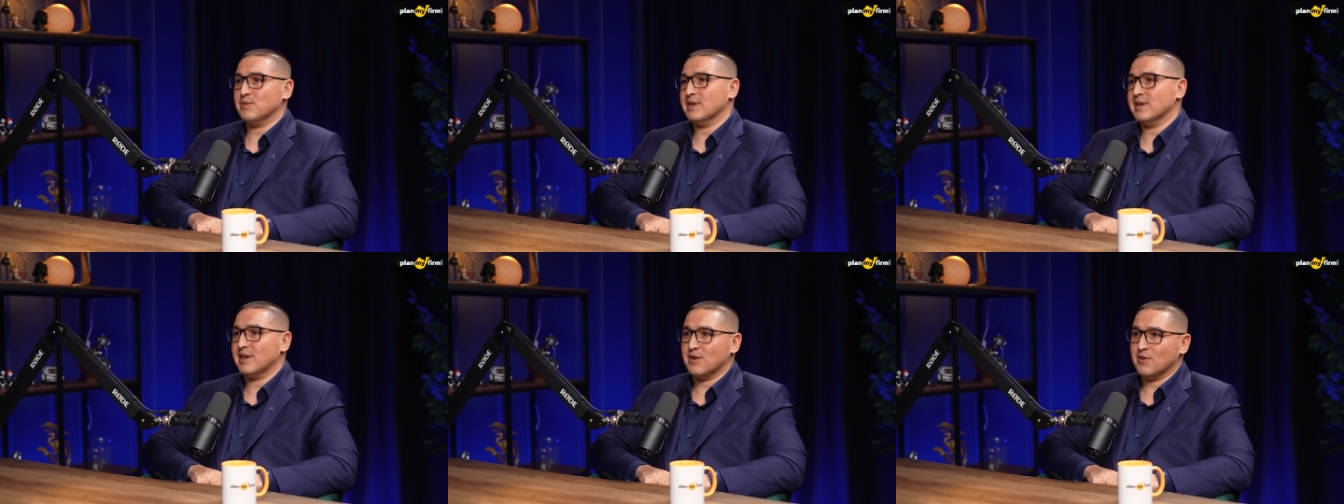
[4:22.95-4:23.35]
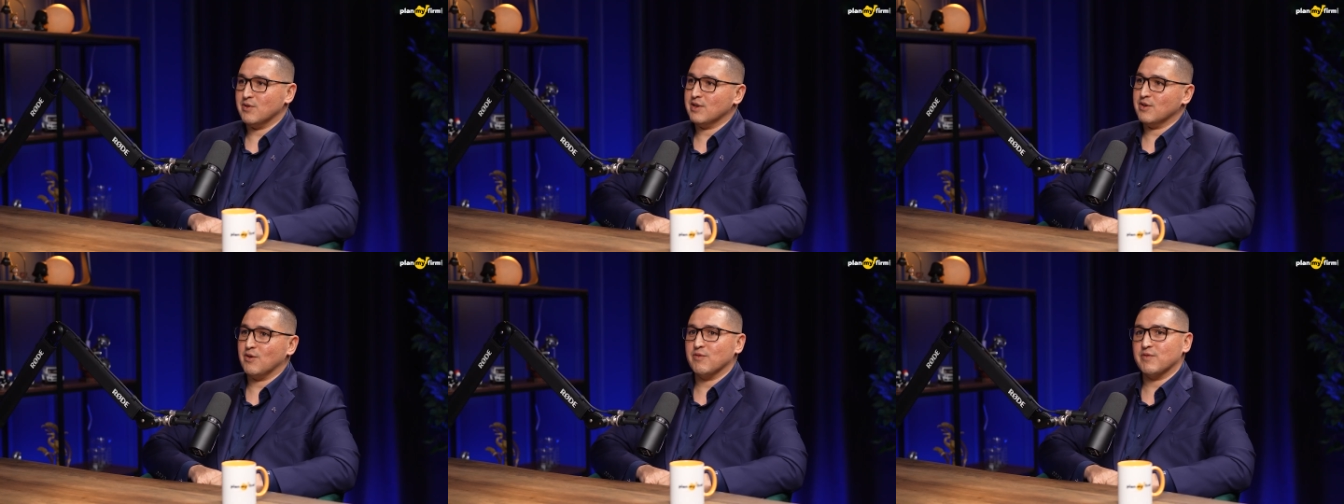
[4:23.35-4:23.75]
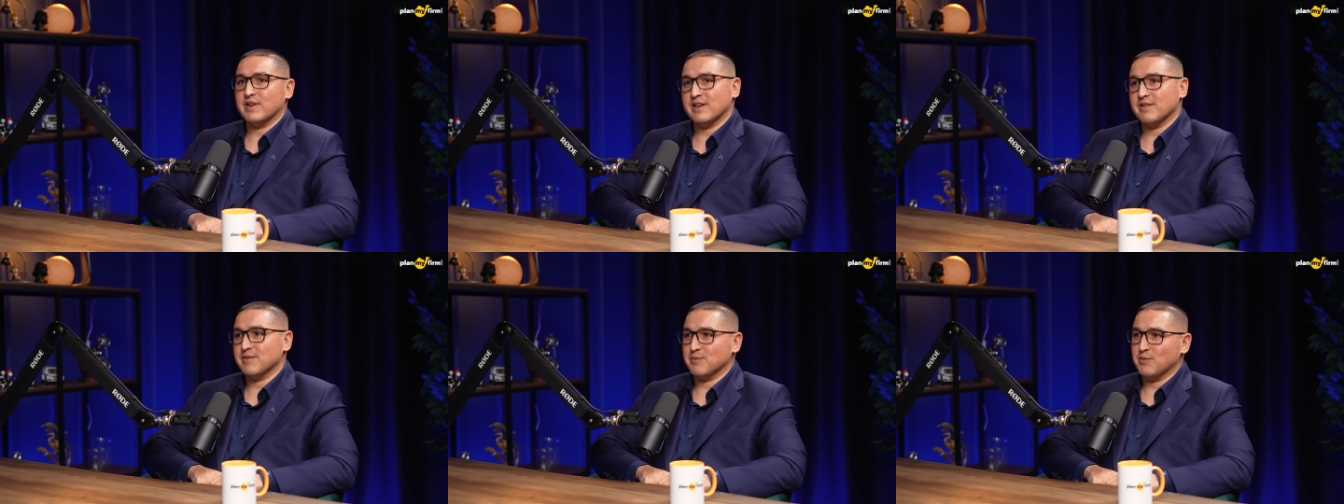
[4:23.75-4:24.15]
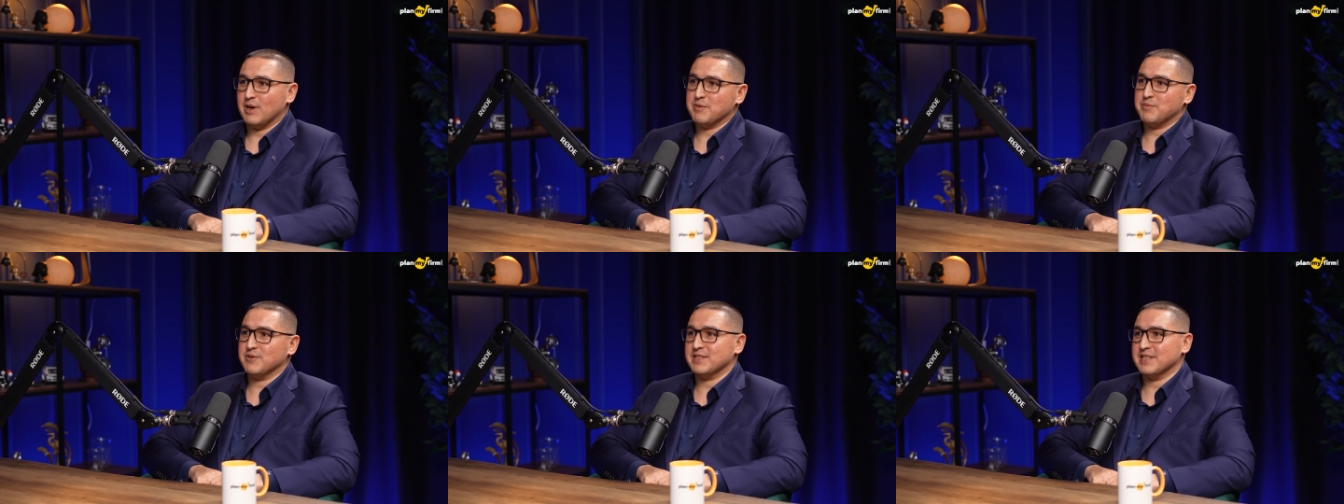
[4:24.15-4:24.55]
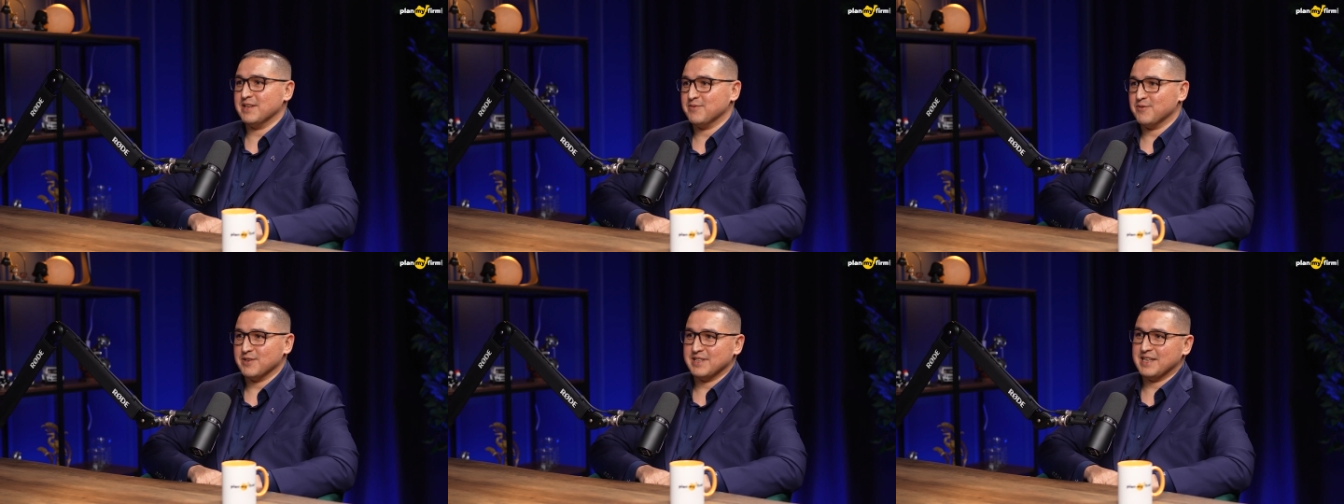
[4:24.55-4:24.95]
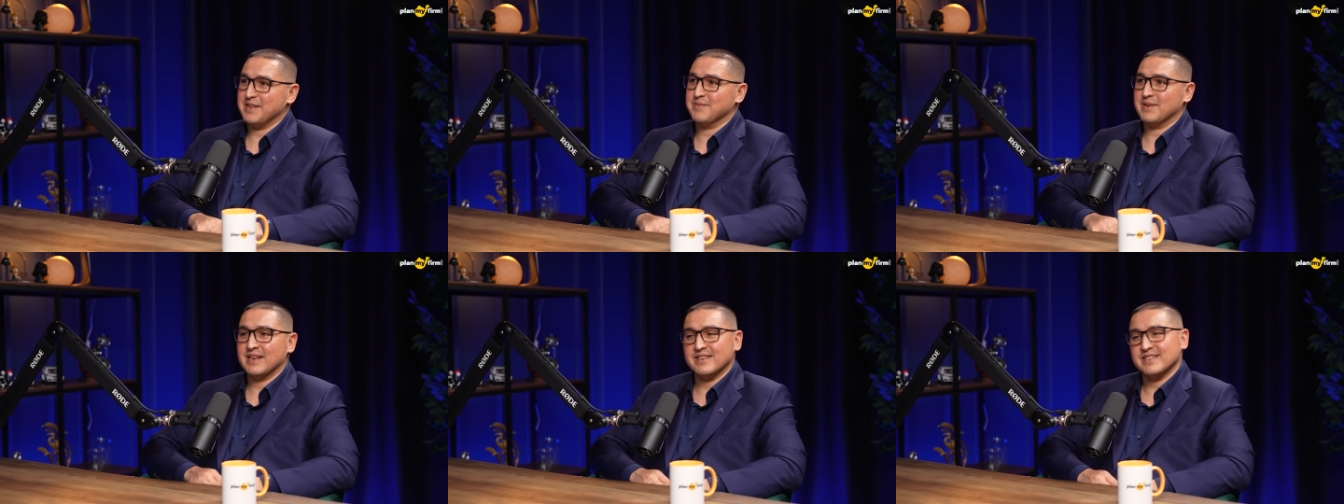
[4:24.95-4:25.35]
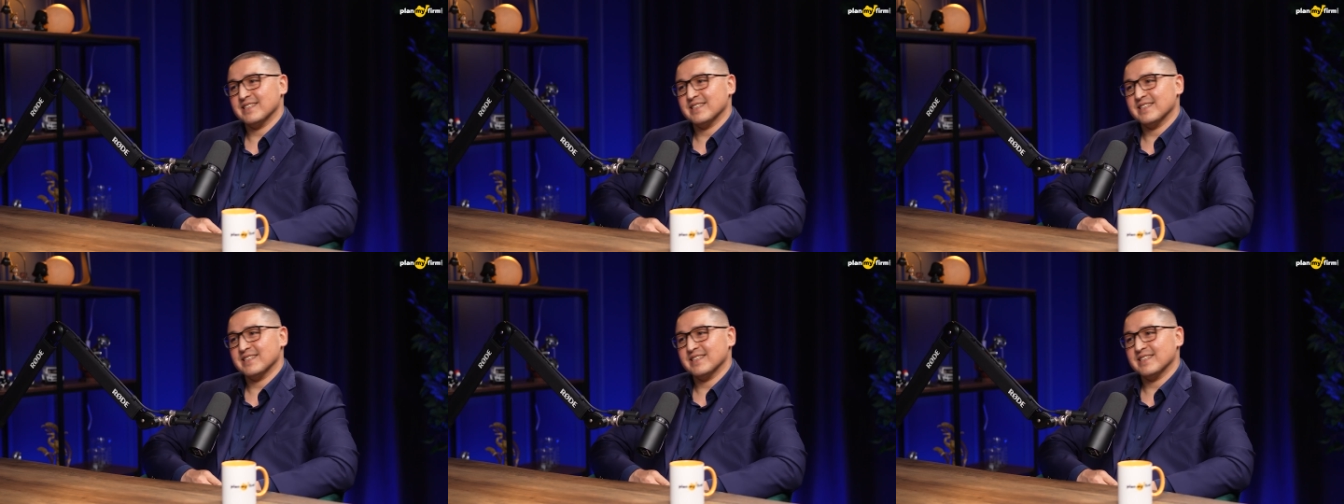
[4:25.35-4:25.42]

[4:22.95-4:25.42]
we are only offering 1% for 10 million.